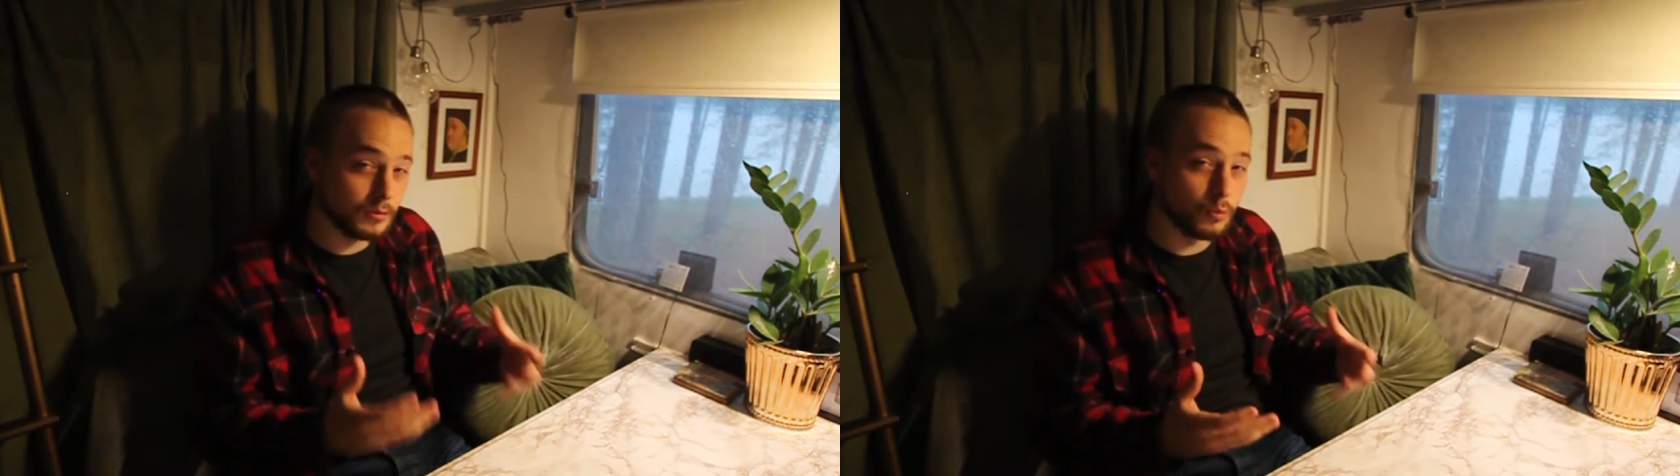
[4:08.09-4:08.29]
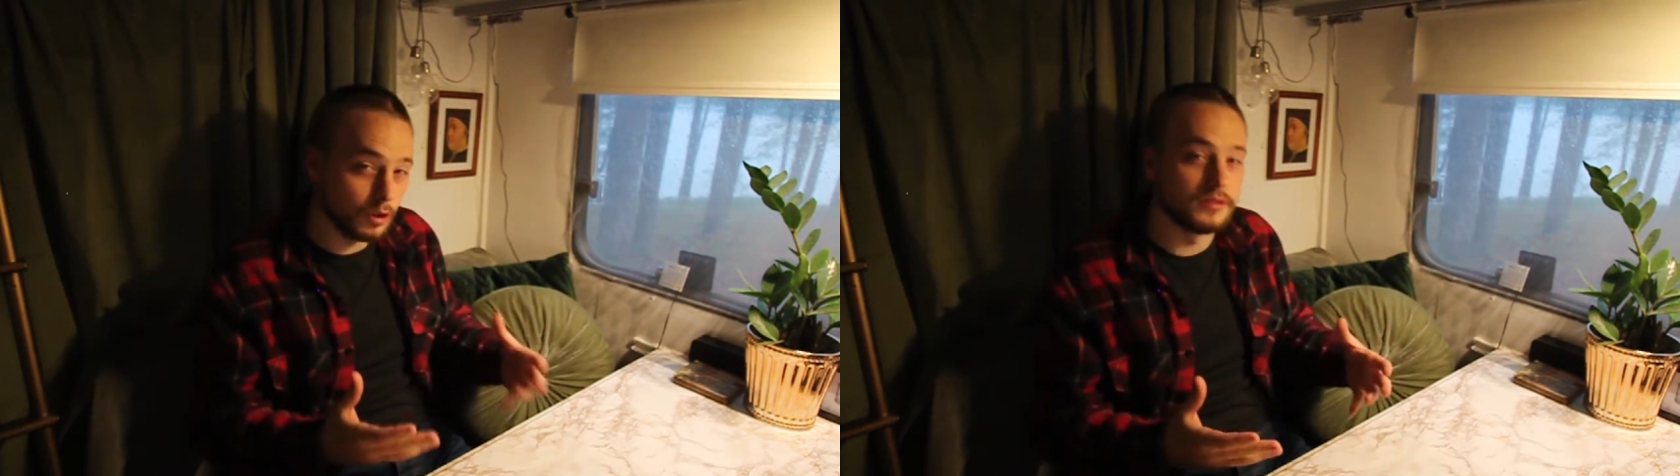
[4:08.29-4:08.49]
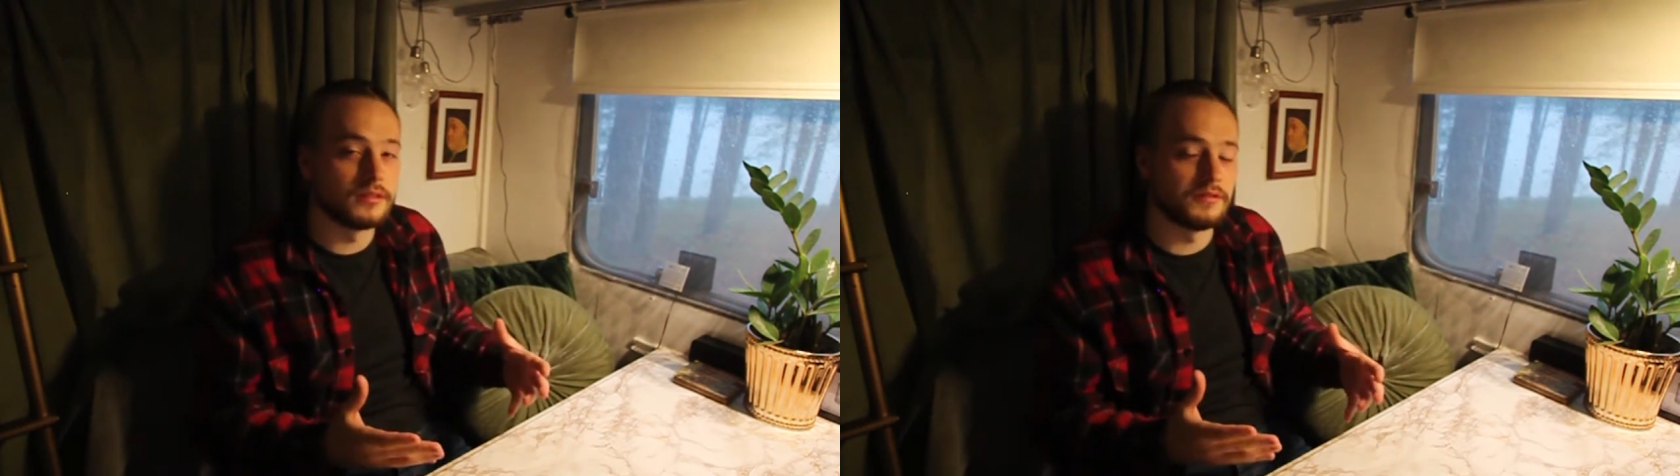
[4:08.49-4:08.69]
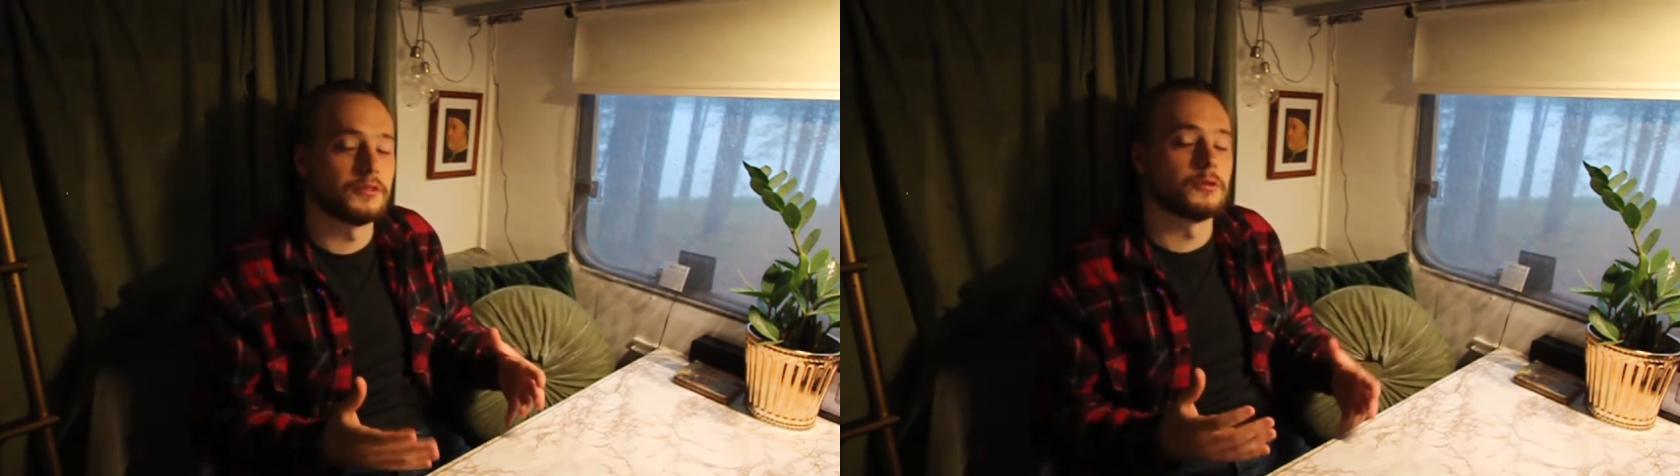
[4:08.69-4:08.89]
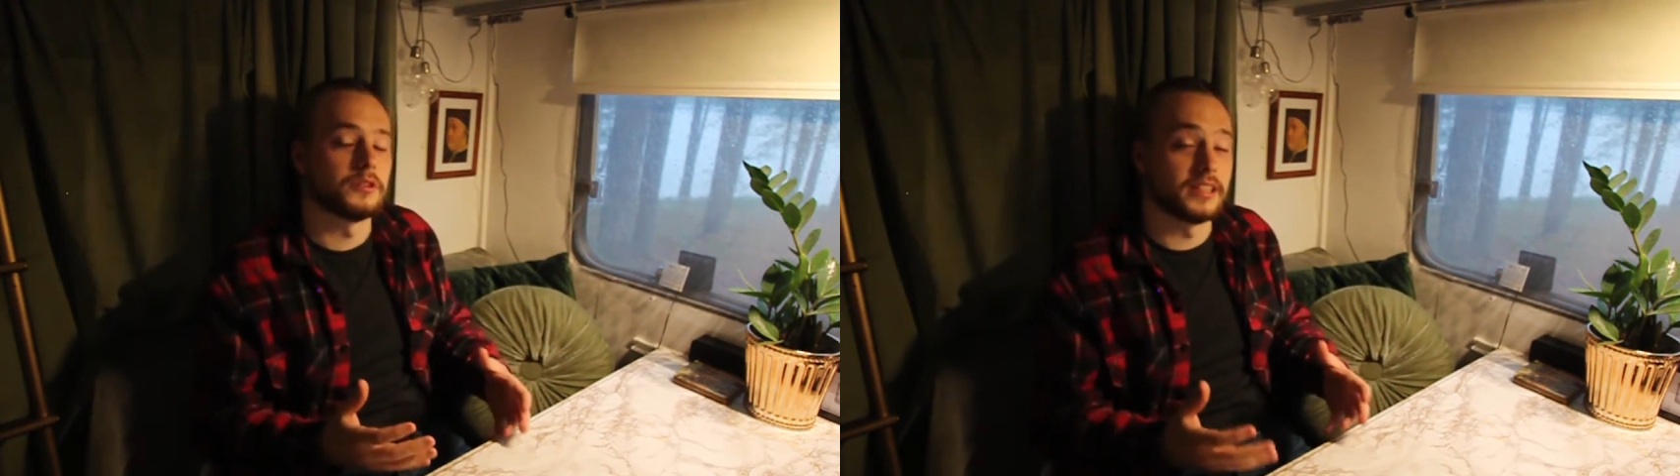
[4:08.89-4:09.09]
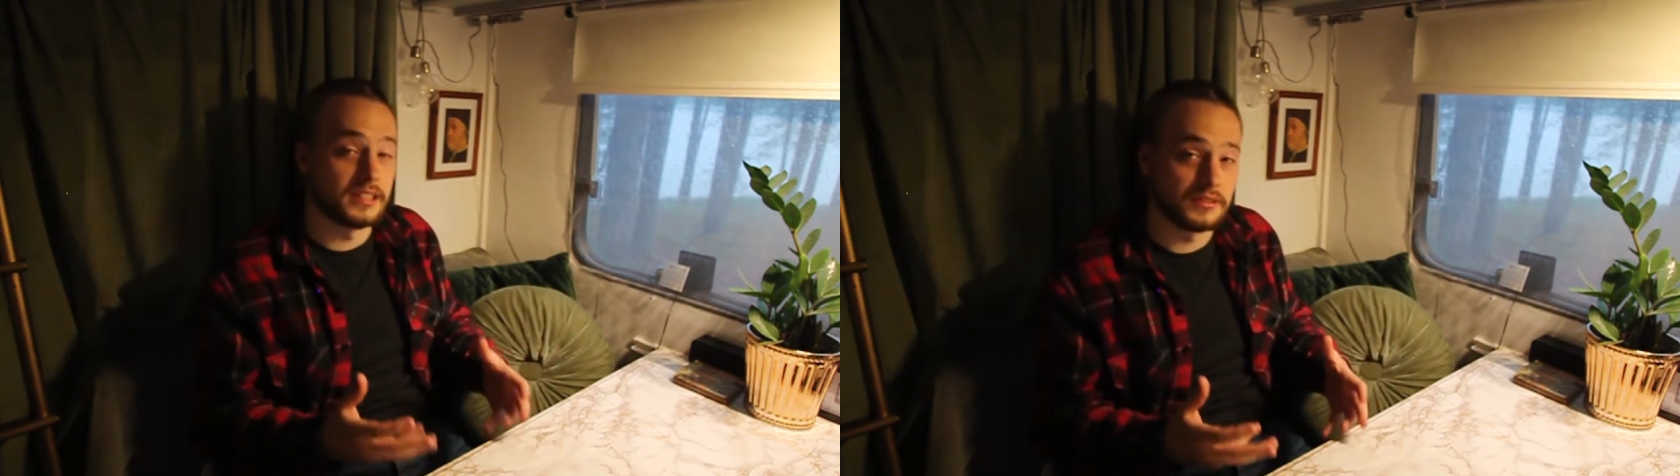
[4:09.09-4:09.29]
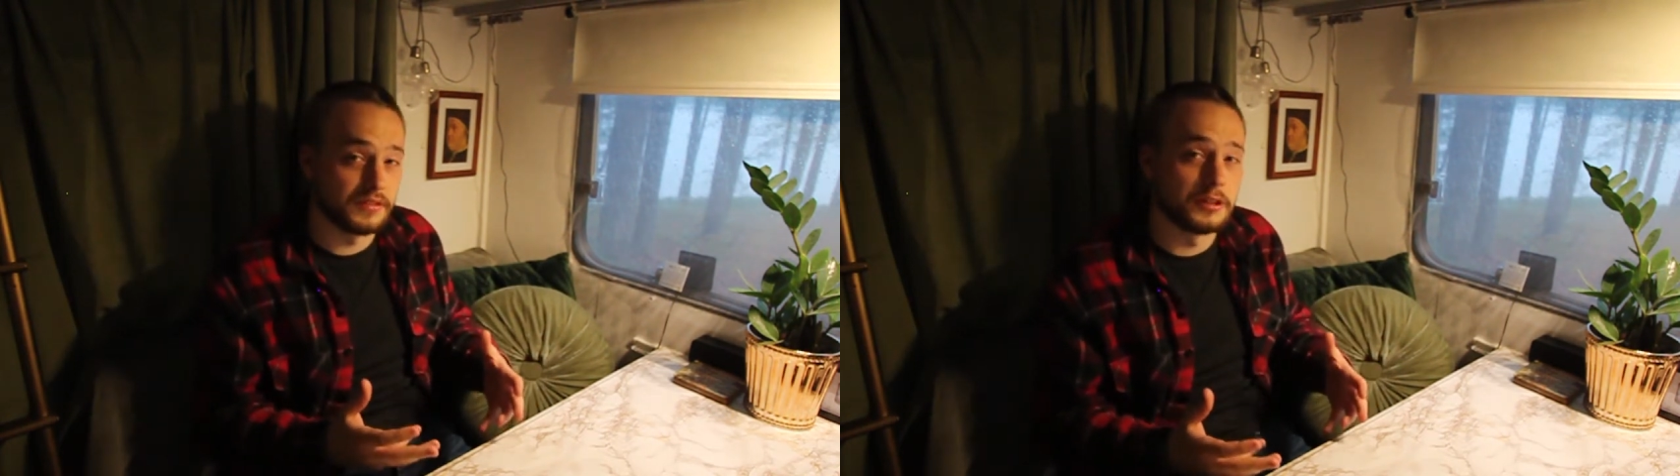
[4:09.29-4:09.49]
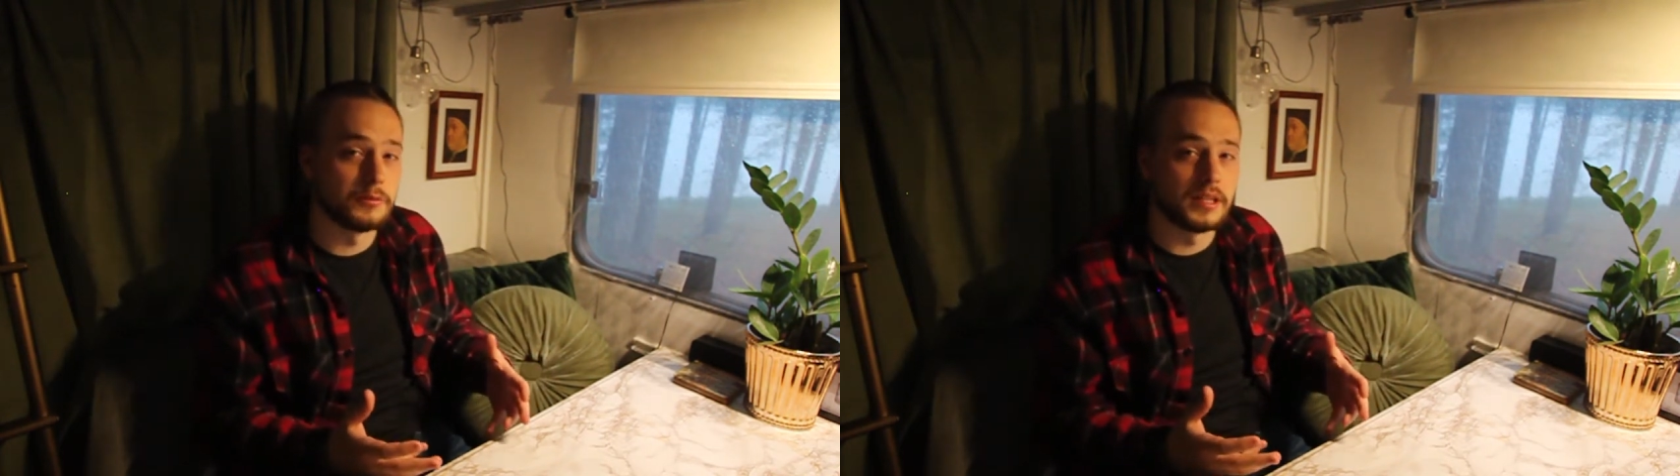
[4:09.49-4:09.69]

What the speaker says: and wonderful this film